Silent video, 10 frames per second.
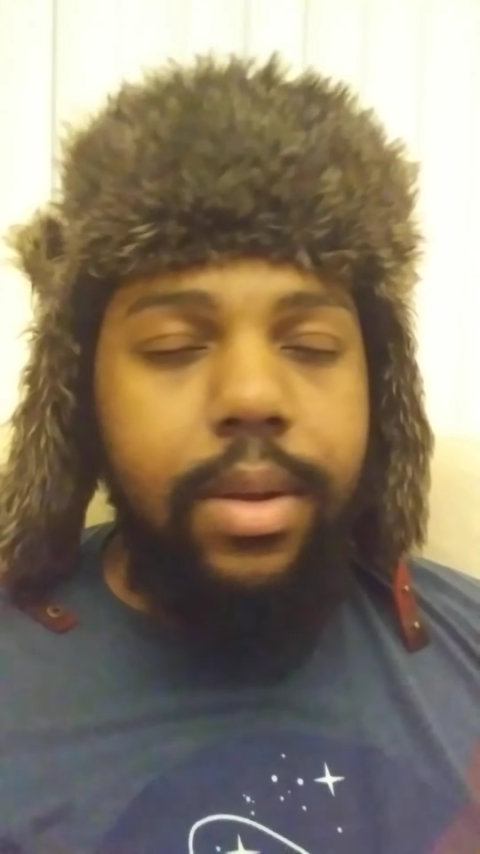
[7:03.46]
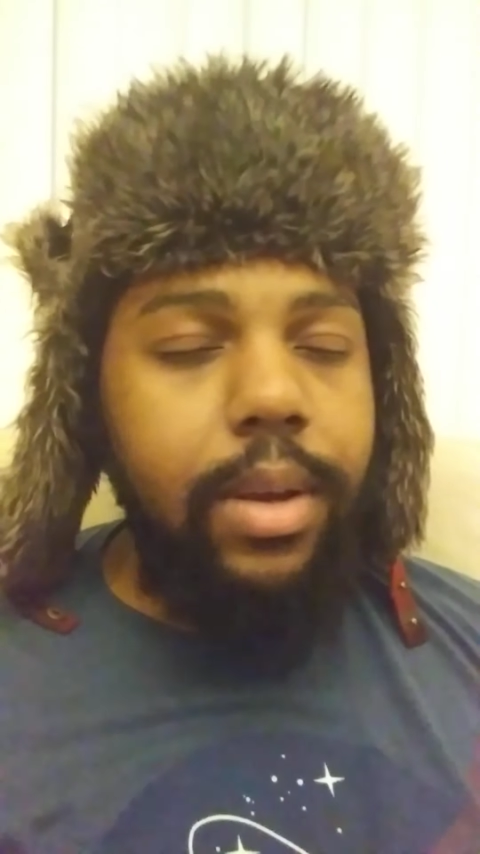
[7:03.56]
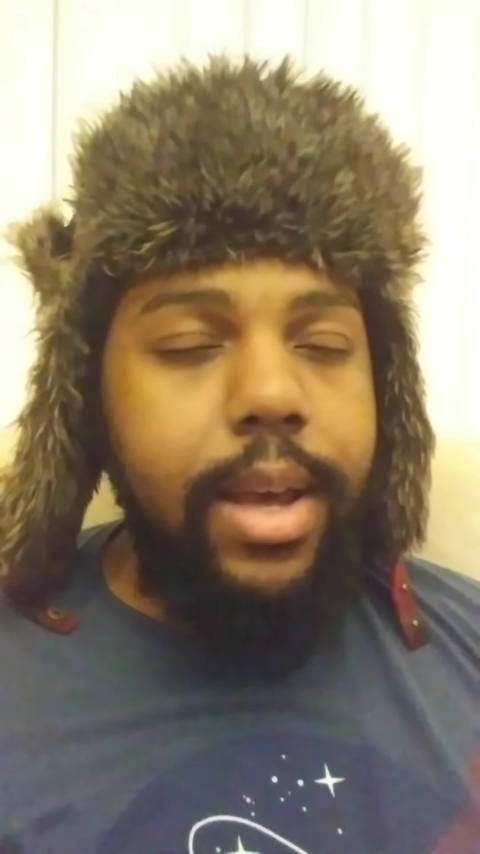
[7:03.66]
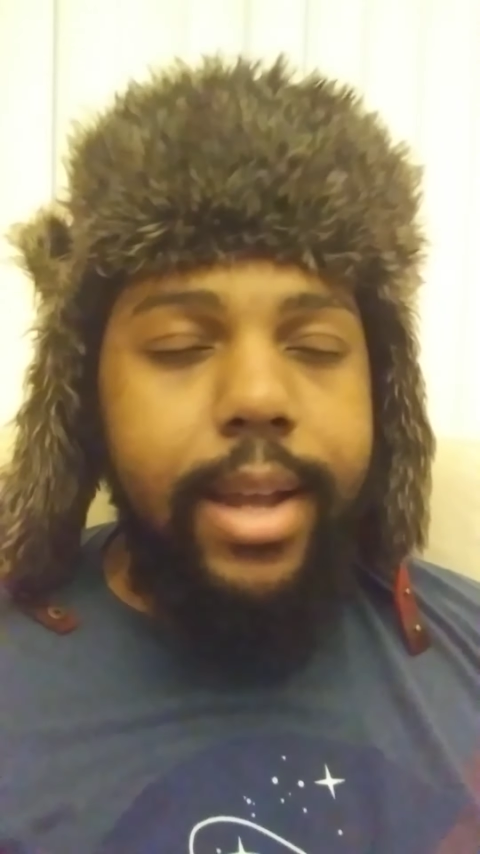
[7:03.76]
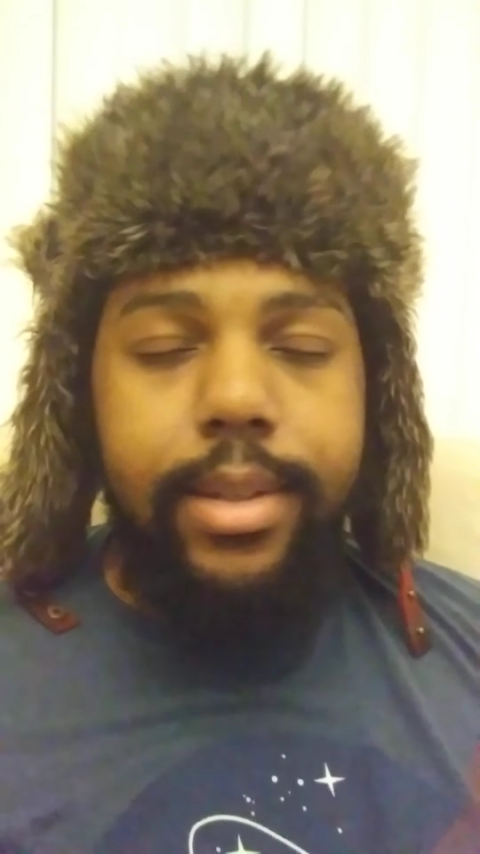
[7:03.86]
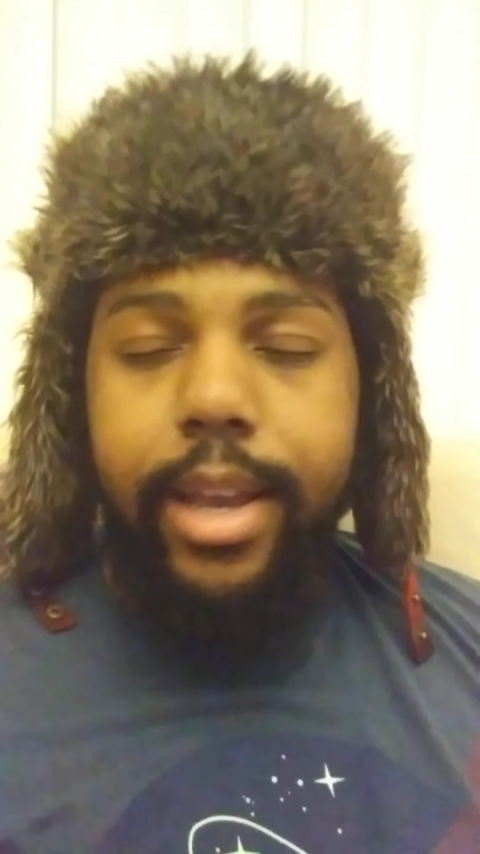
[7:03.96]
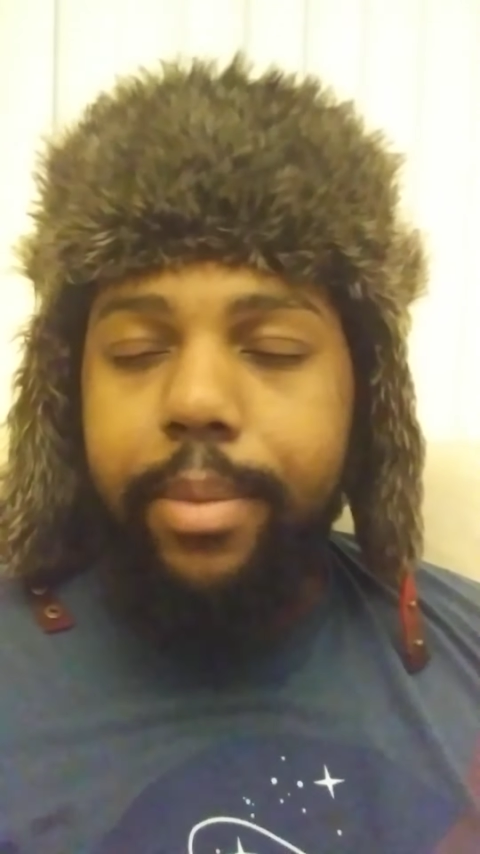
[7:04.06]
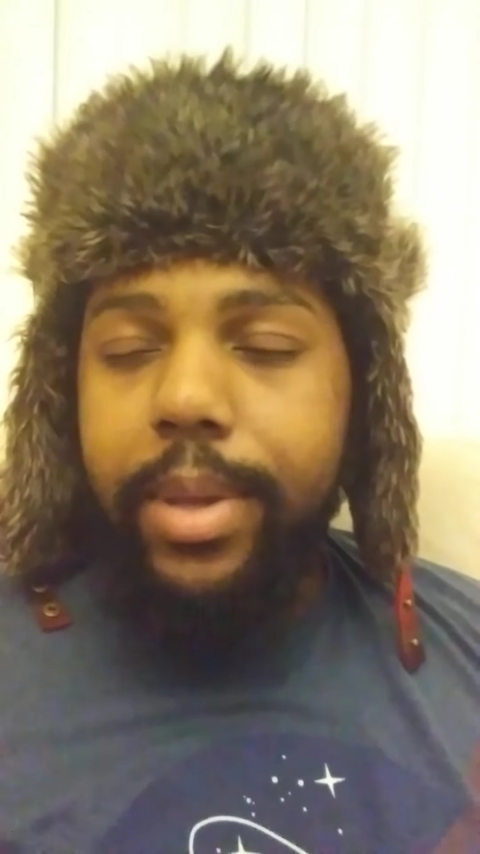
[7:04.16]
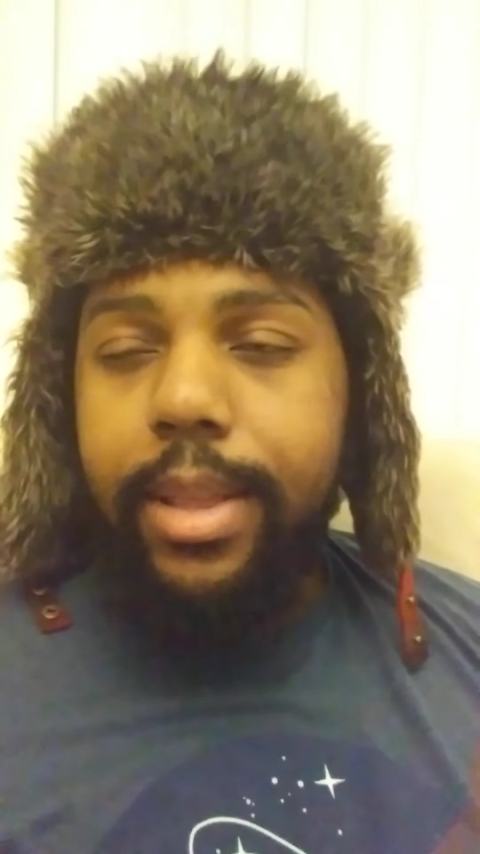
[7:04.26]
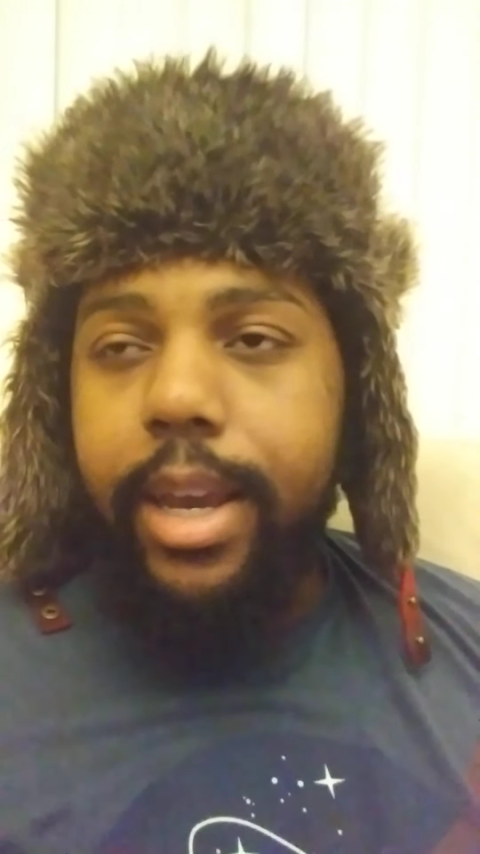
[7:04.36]
contact
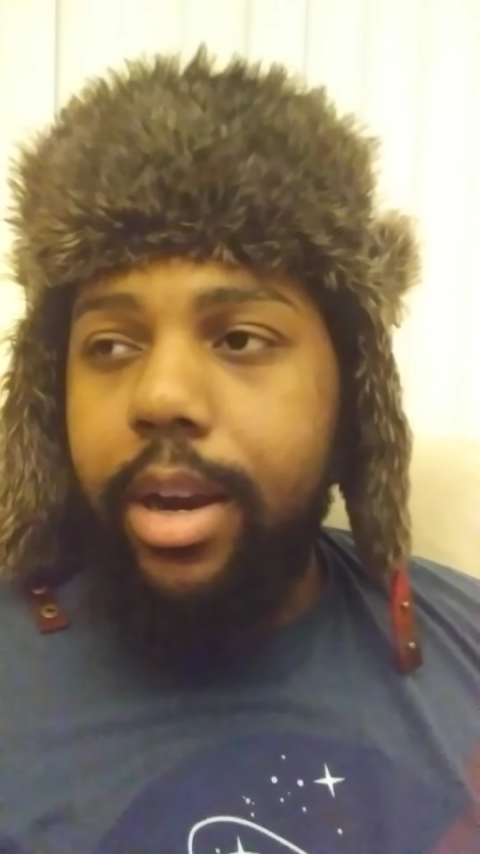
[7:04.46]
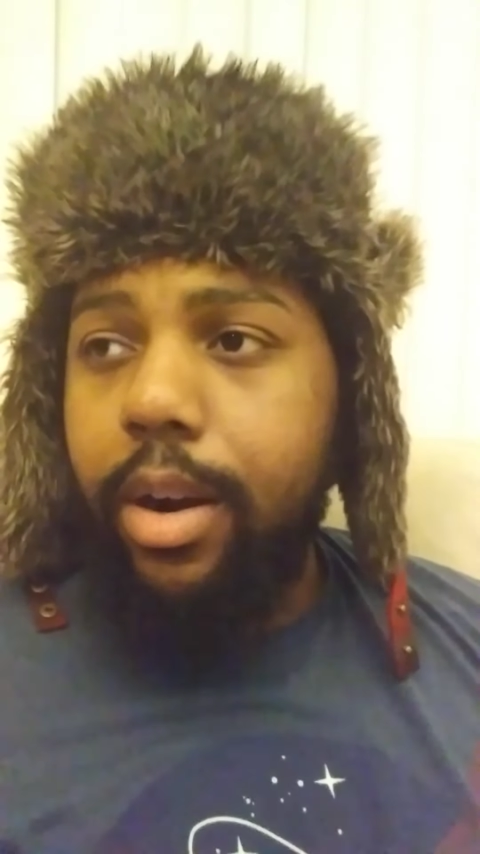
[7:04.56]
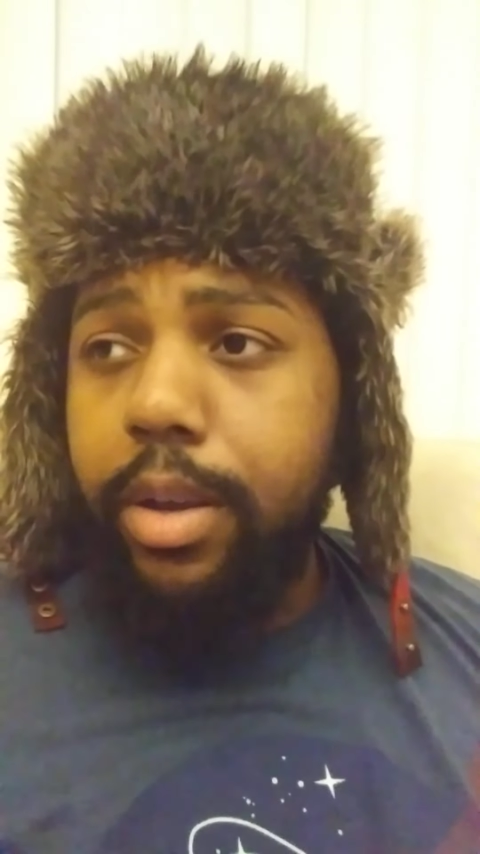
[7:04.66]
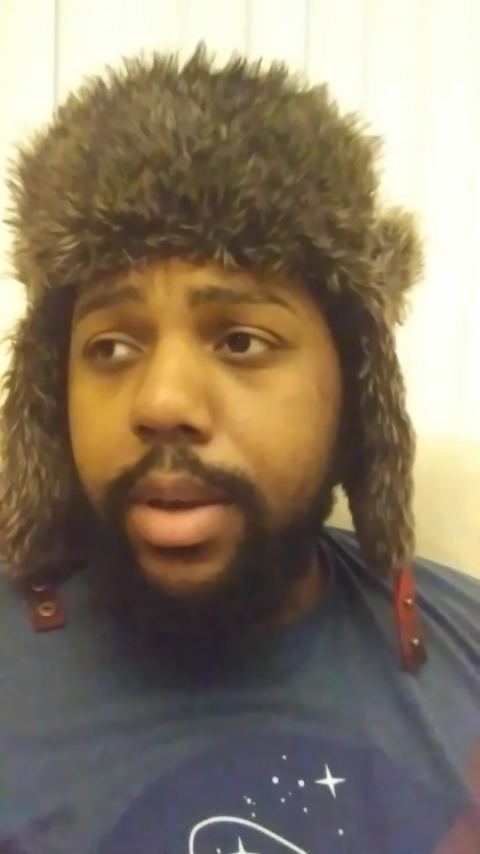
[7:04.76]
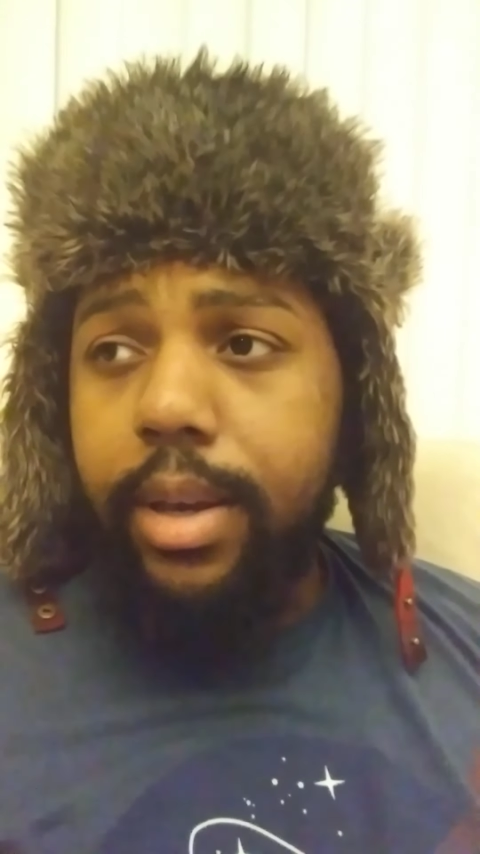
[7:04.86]
me there, or you can